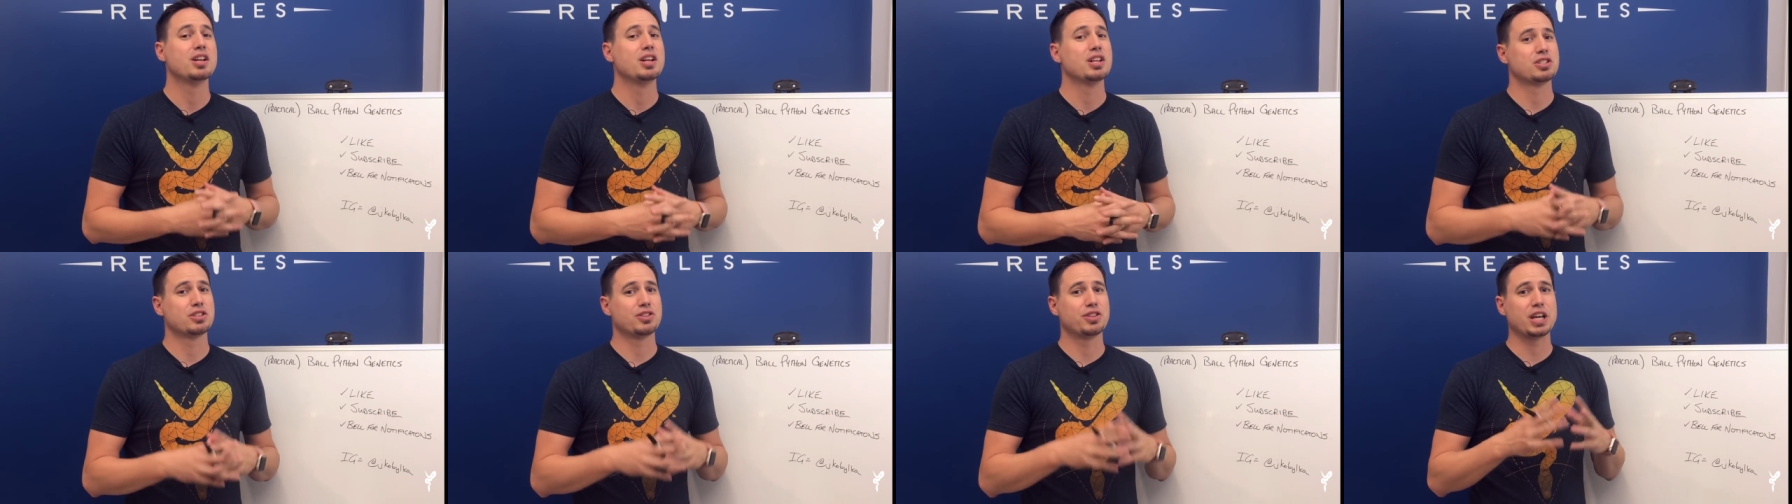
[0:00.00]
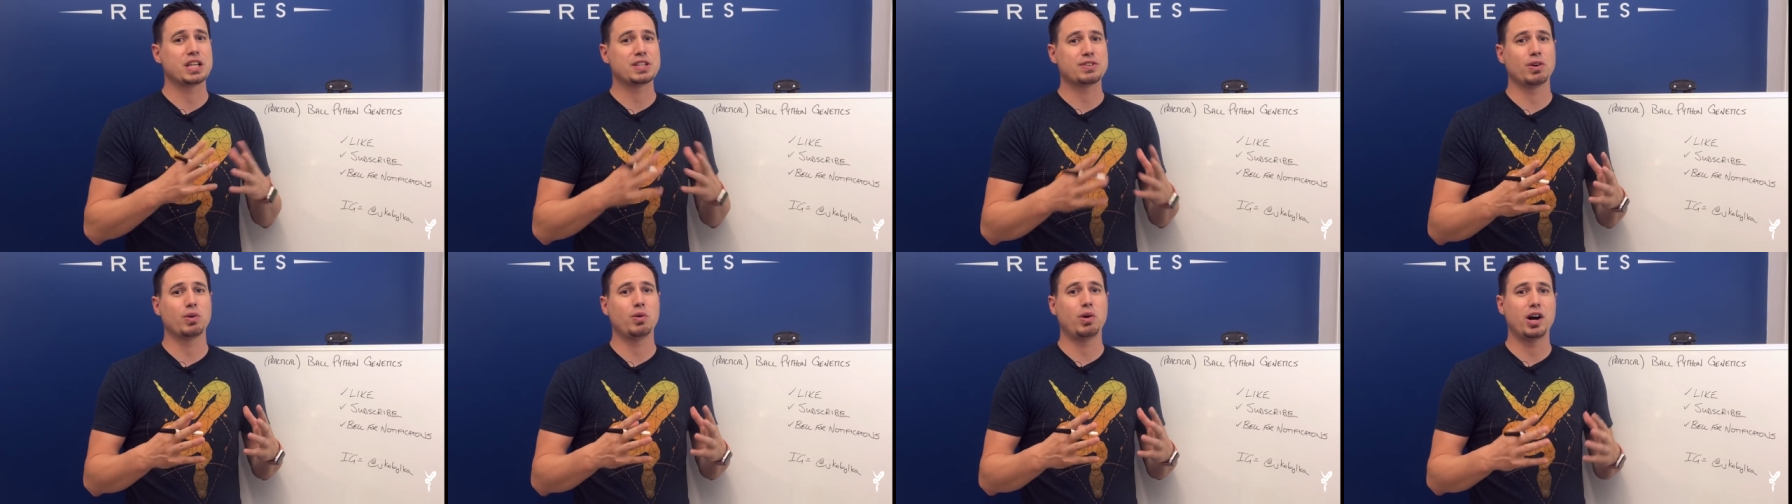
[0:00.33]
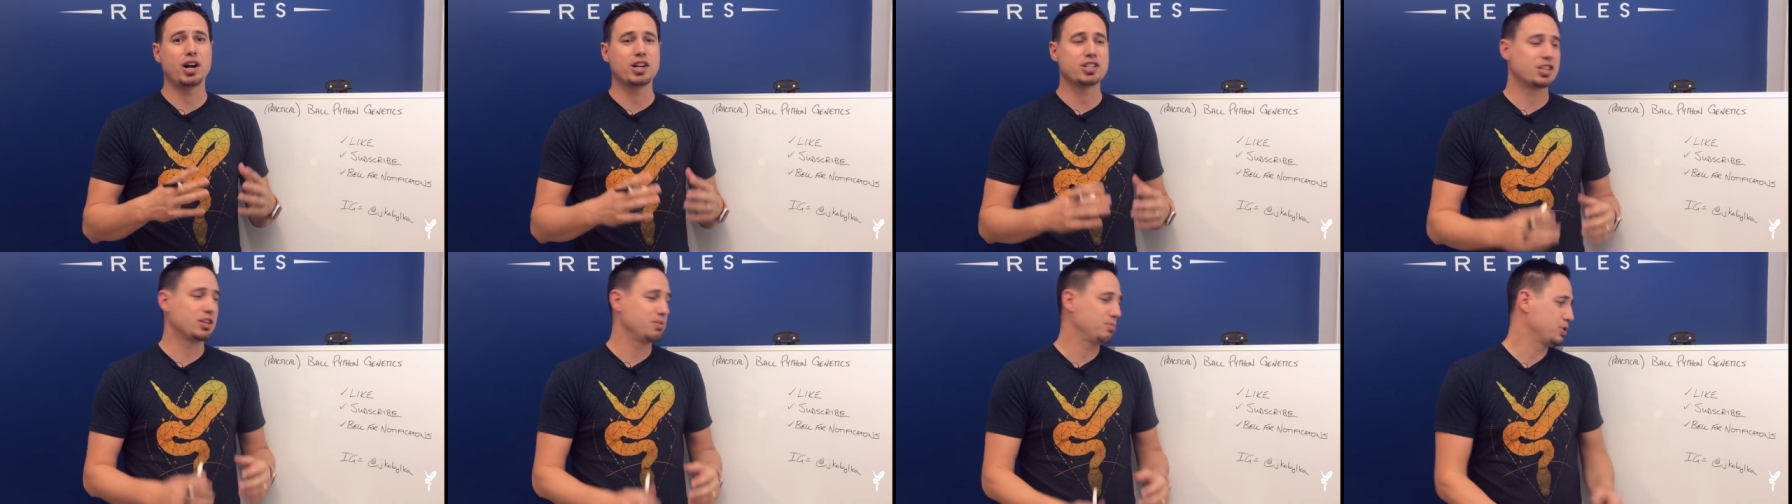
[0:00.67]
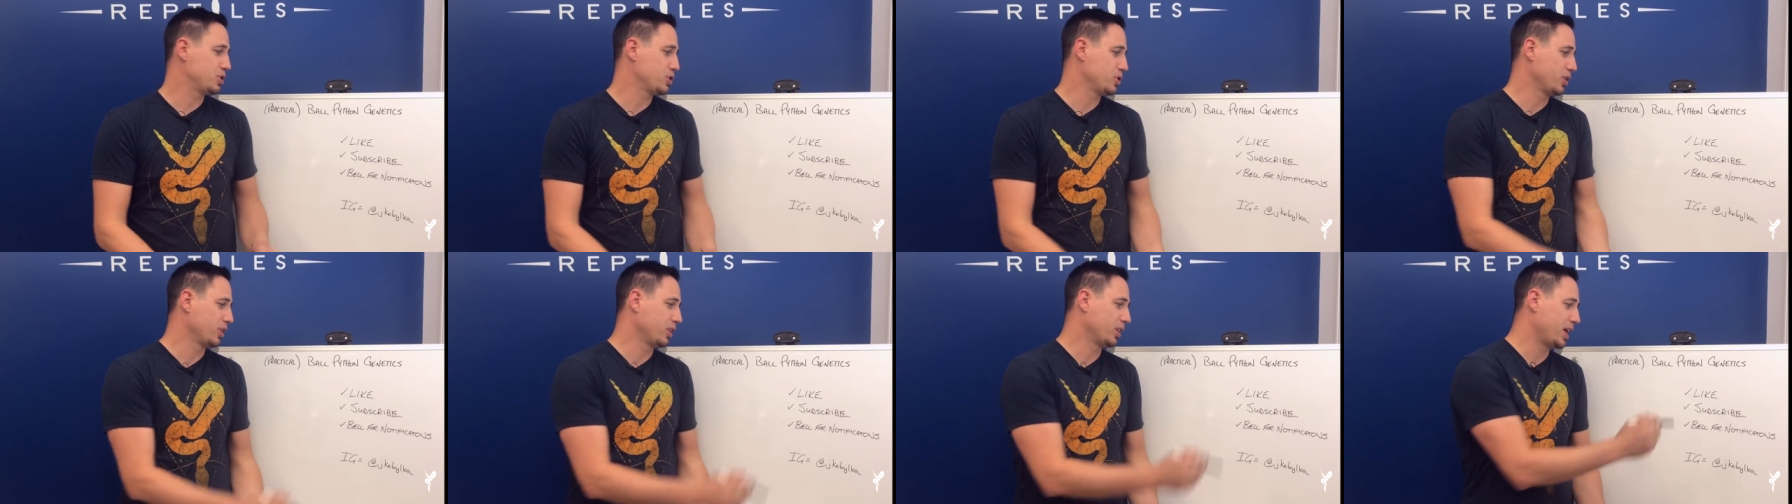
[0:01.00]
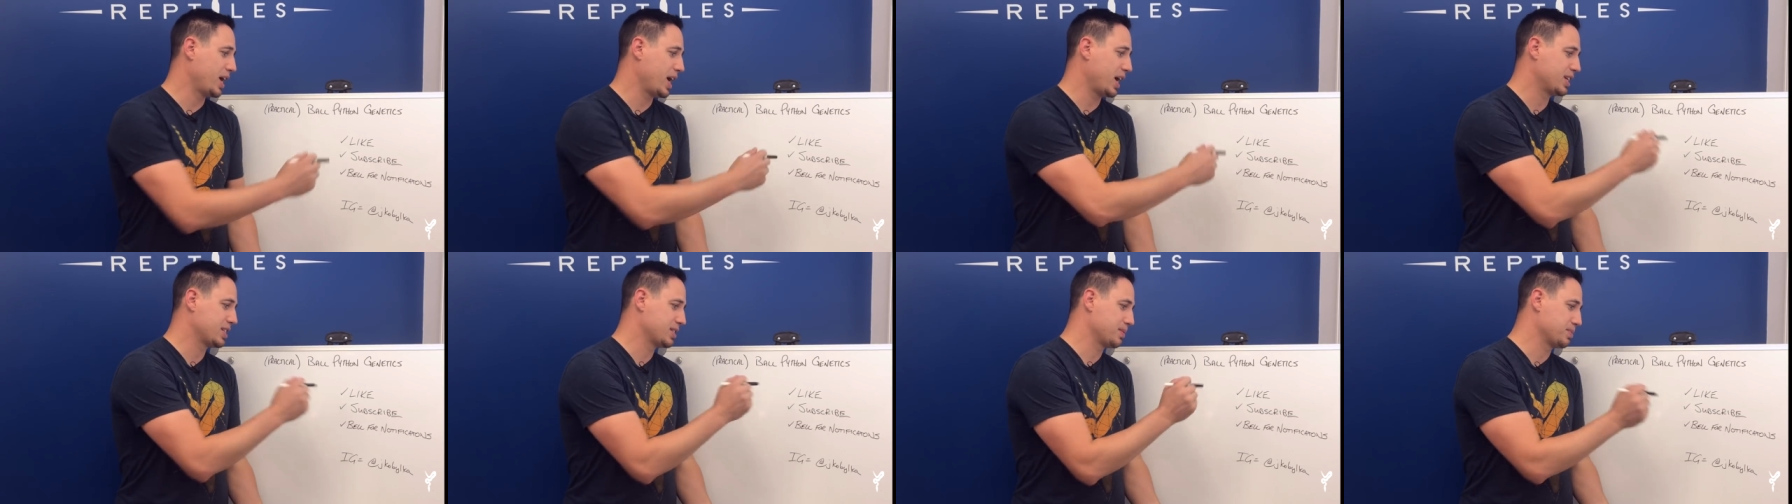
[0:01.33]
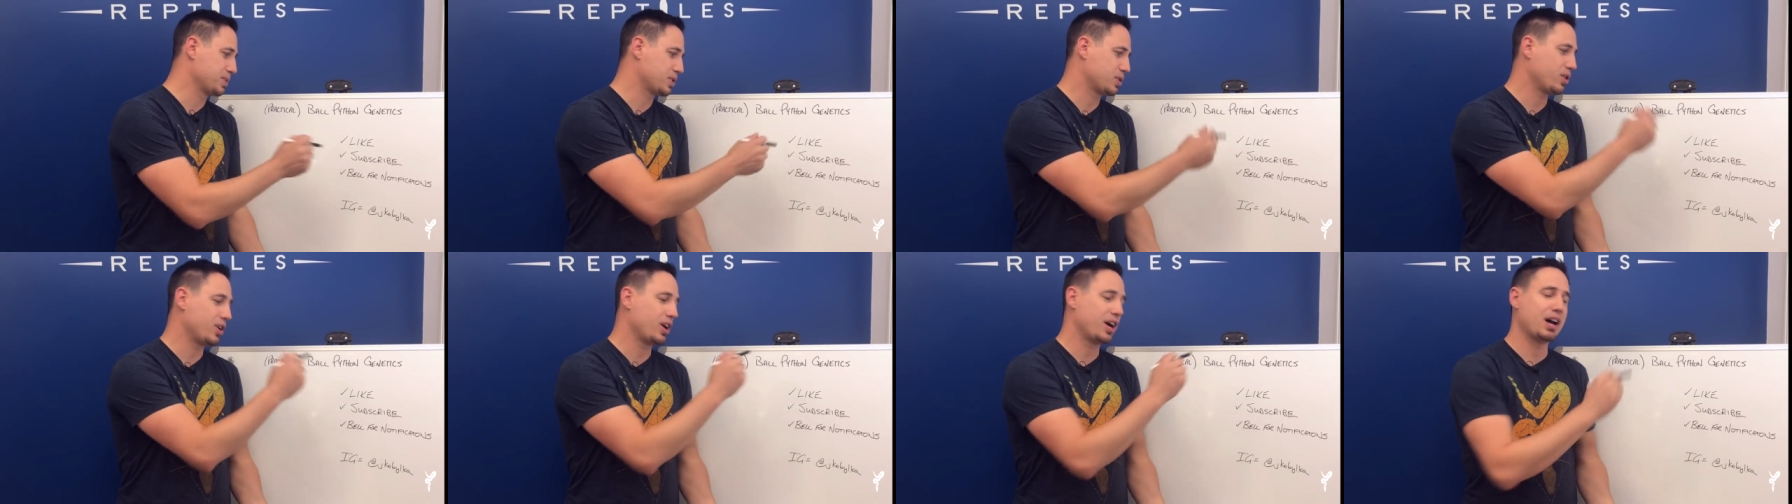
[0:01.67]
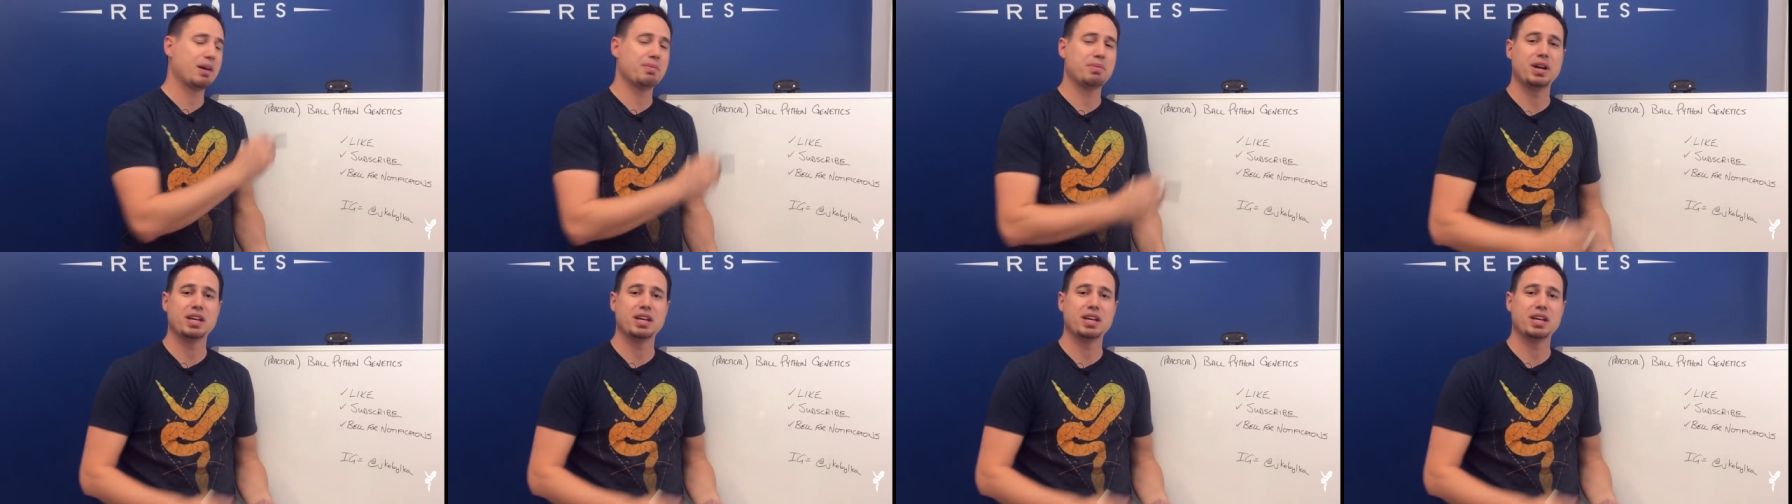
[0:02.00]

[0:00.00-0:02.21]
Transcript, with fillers: So thanks for watching. Be sure to like and subscribe.